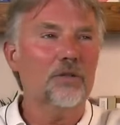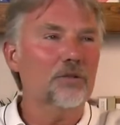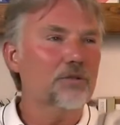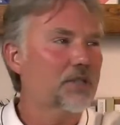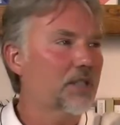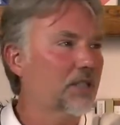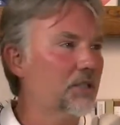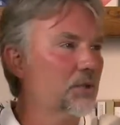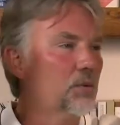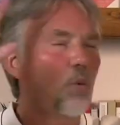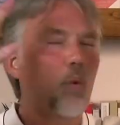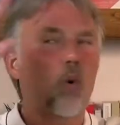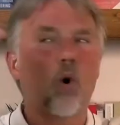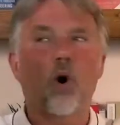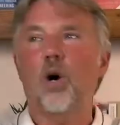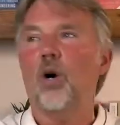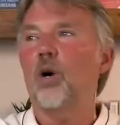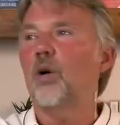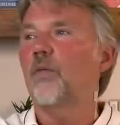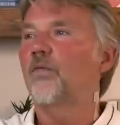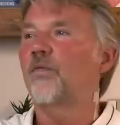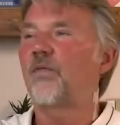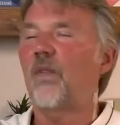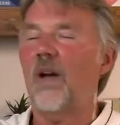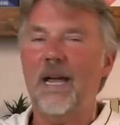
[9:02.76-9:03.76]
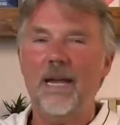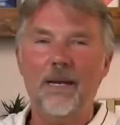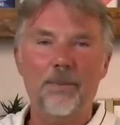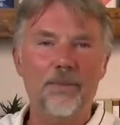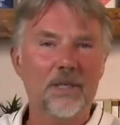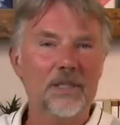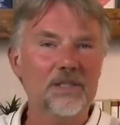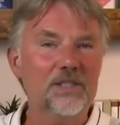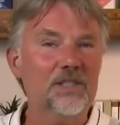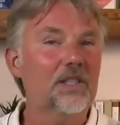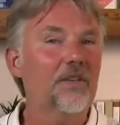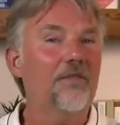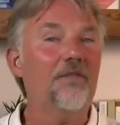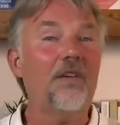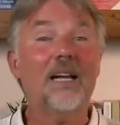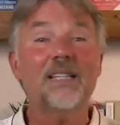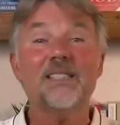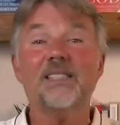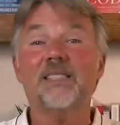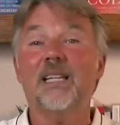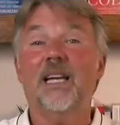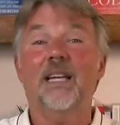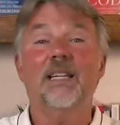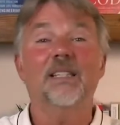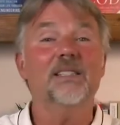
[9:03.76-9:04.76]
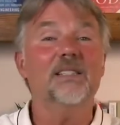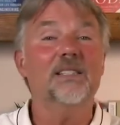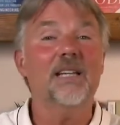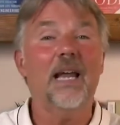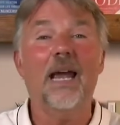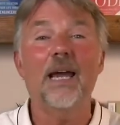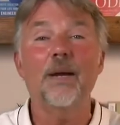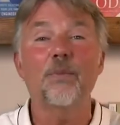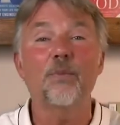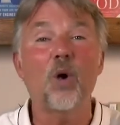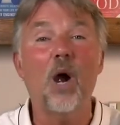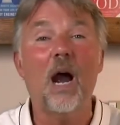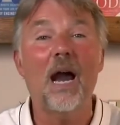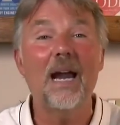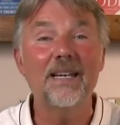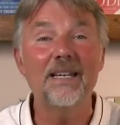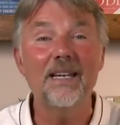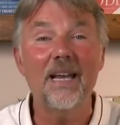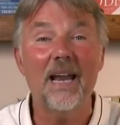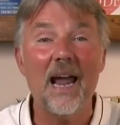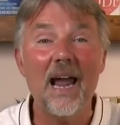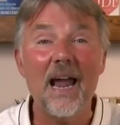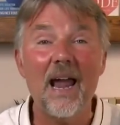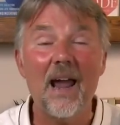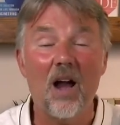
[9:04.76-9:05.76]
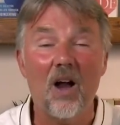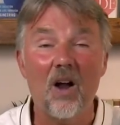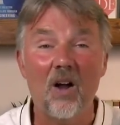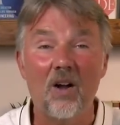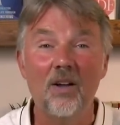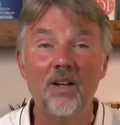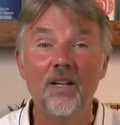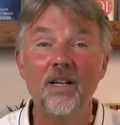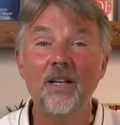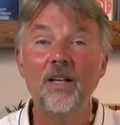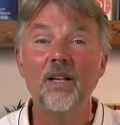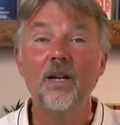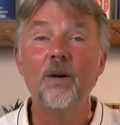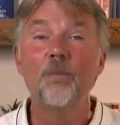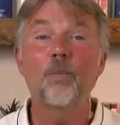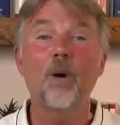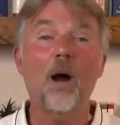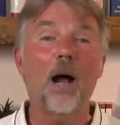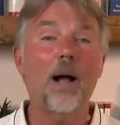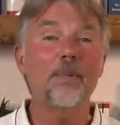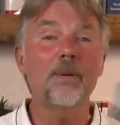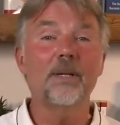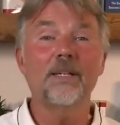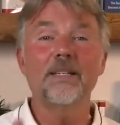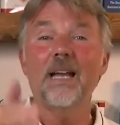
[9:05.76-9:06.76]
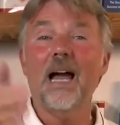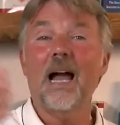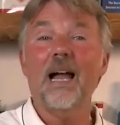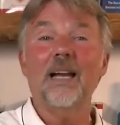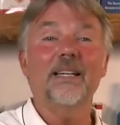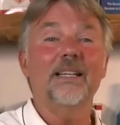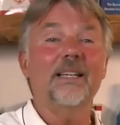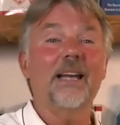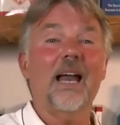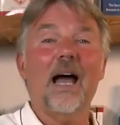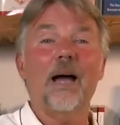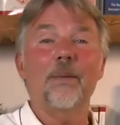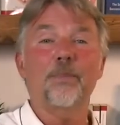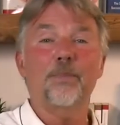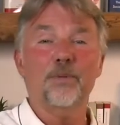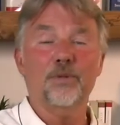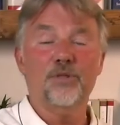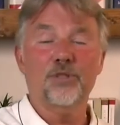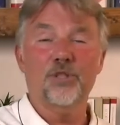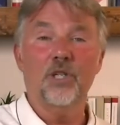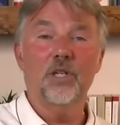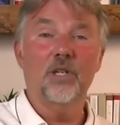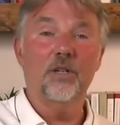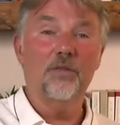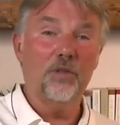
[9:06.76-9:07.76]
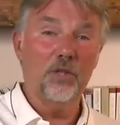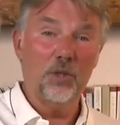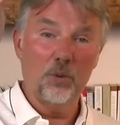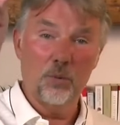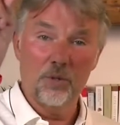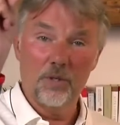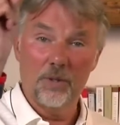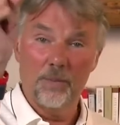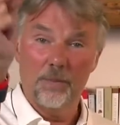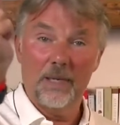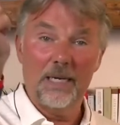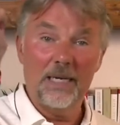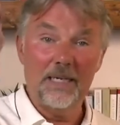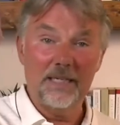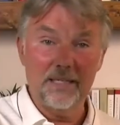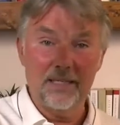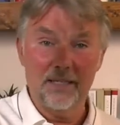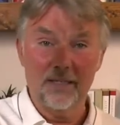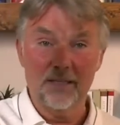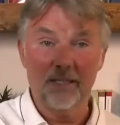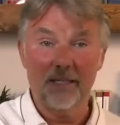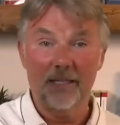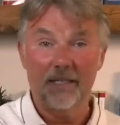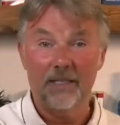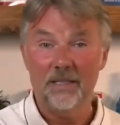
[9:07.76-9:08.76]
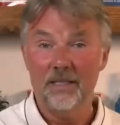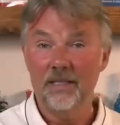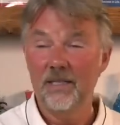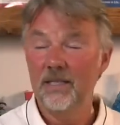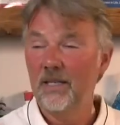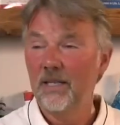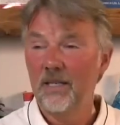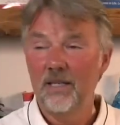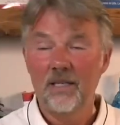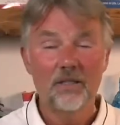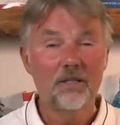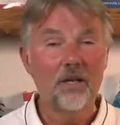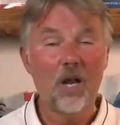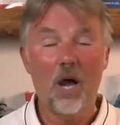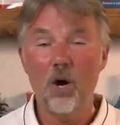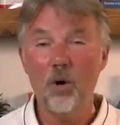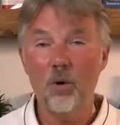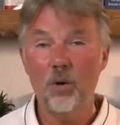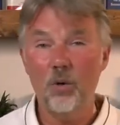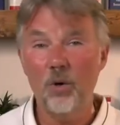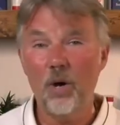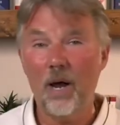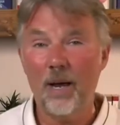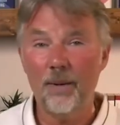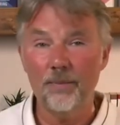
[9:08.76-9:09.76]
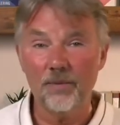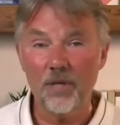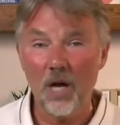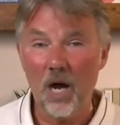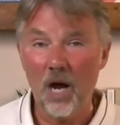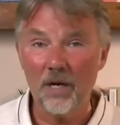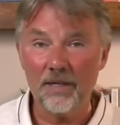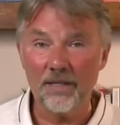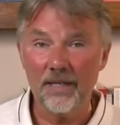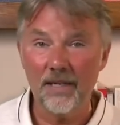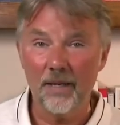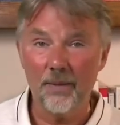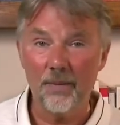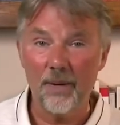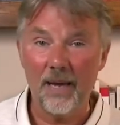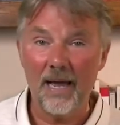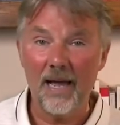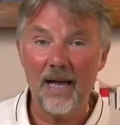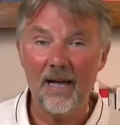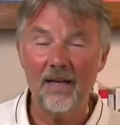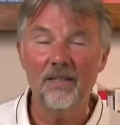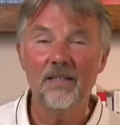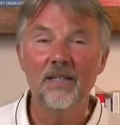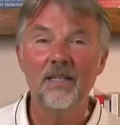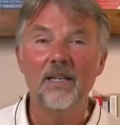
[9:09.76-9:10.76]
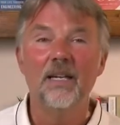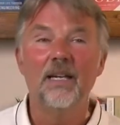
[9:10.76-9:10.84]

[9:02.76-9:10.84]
He's world famous. If I said his name right now, probably 99% of you would immediately know who I'm talking about.